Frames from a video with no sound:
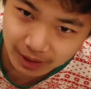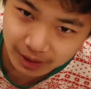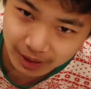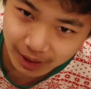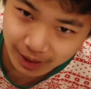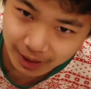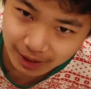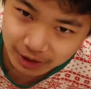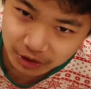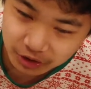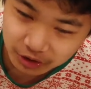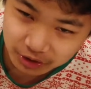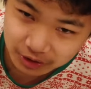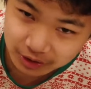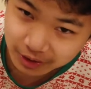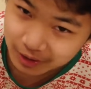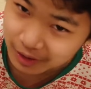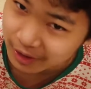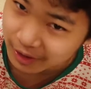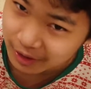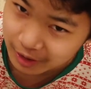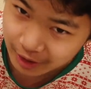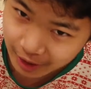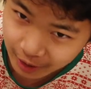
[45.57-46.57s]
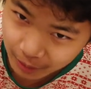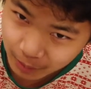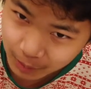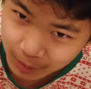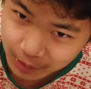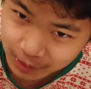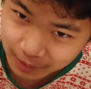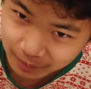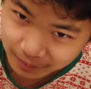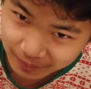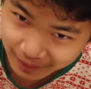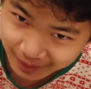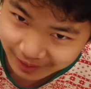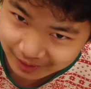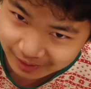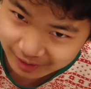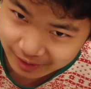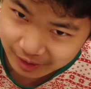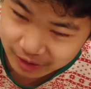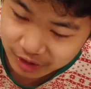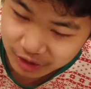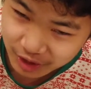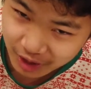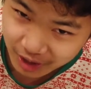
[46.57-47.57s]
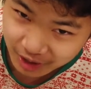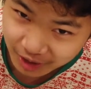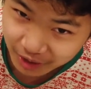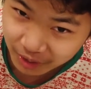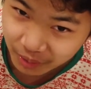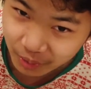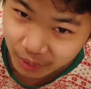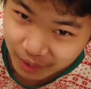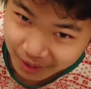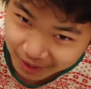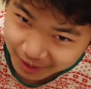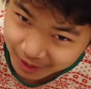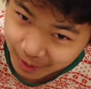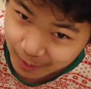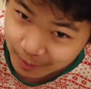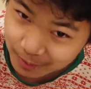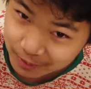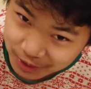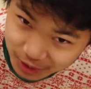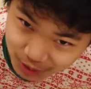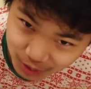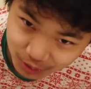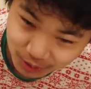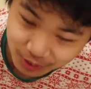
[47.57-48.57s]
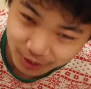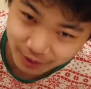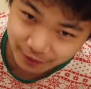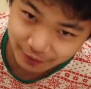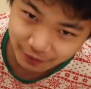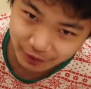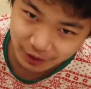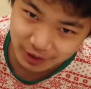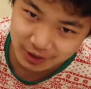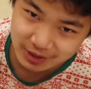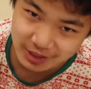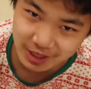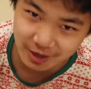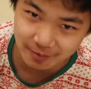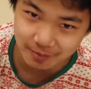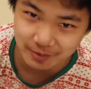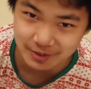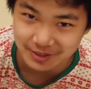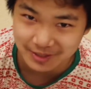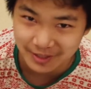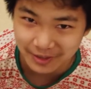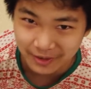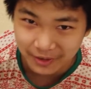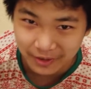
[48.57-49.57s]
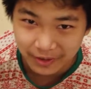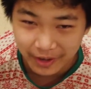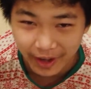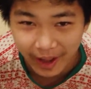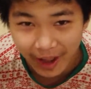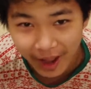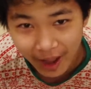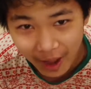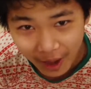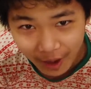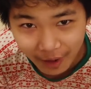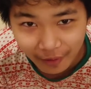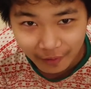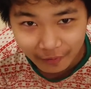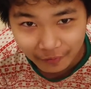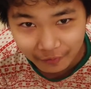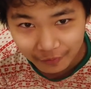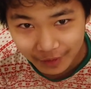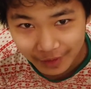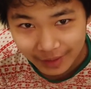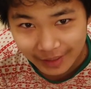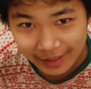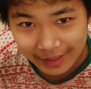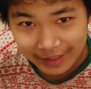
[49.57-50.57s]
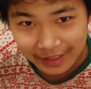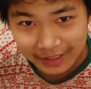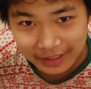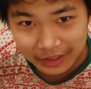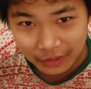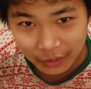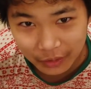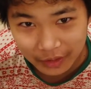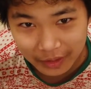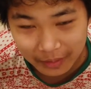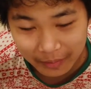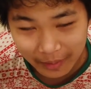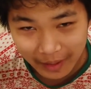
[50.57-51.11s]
Actually, not welcome back to the channel, welcome to the first episode of Squidy